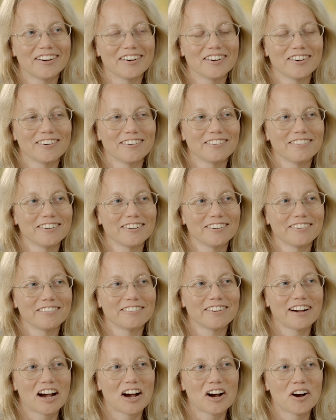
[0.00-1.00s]
of,
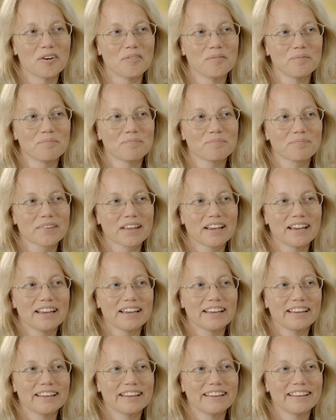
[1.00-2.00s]
of um,
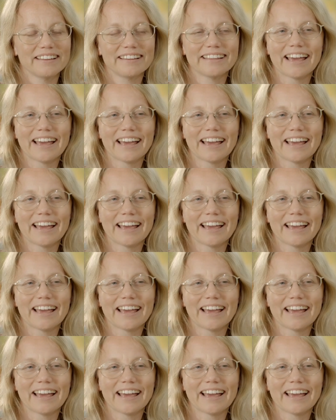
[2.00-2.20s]
uh,